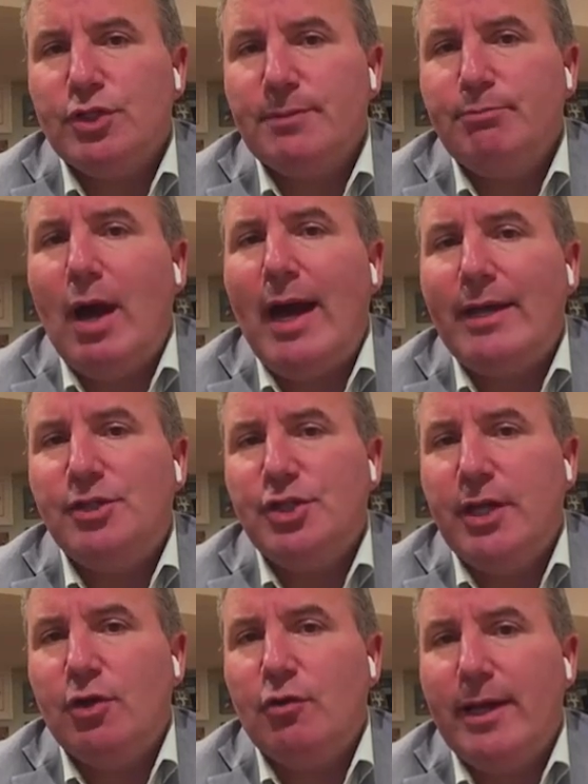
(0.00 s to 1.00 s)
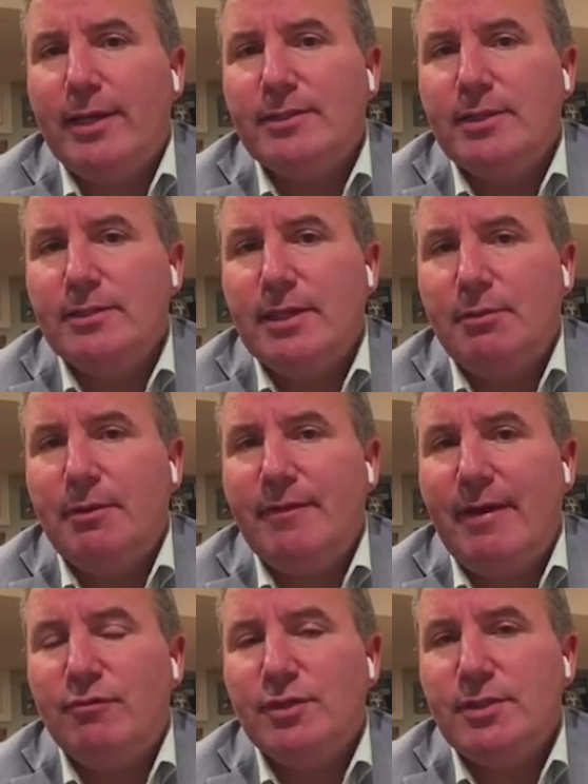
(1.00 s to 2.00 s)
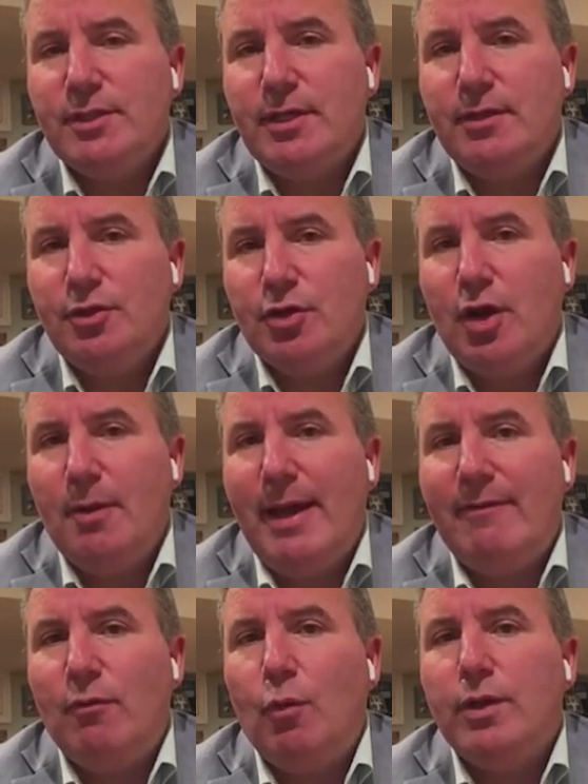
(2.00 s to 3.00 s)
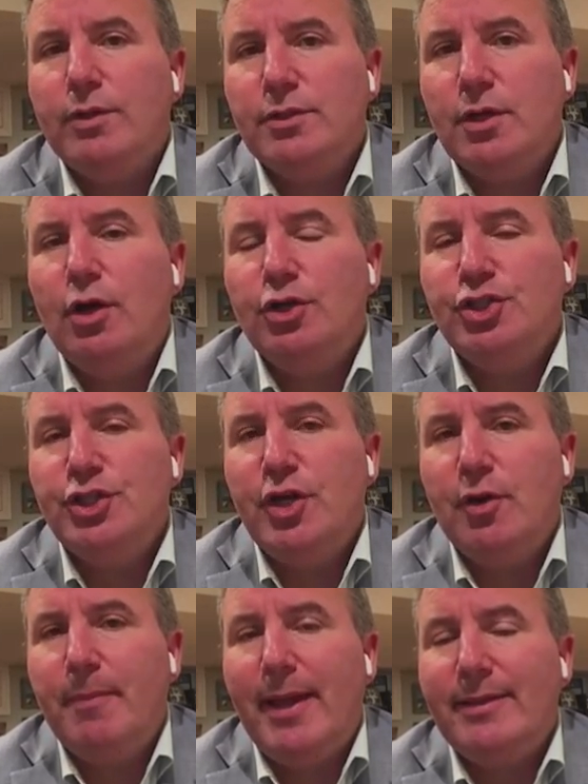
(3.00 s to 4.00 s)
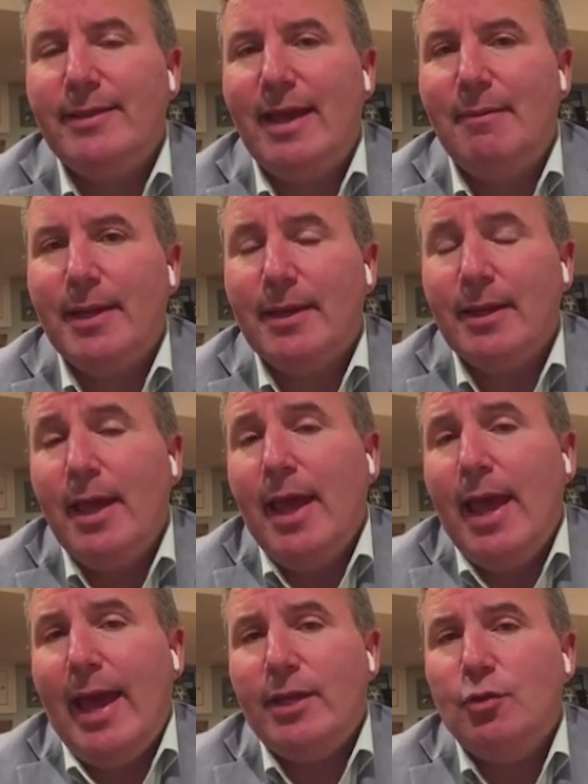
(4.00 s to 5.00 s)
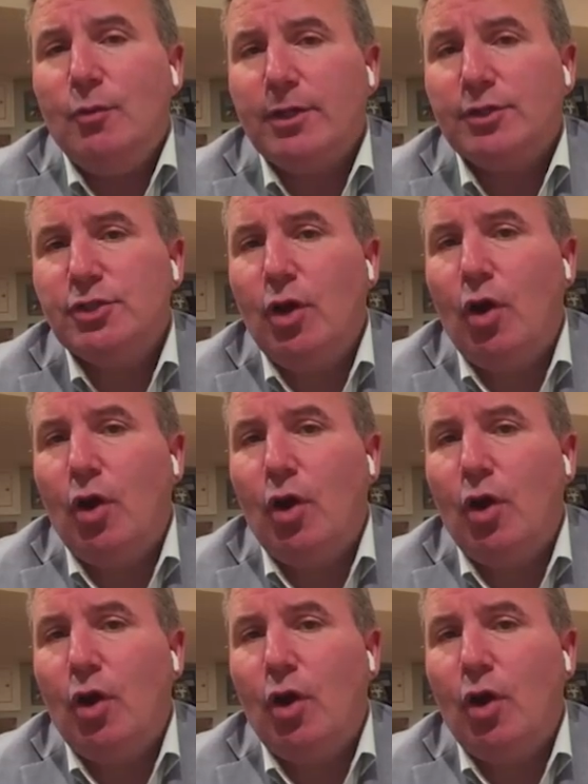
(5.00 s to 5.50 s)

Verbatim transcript: supply chain crisis that we've ever seen. You're coming out of a once in a hundred year pandemic, and you're watching the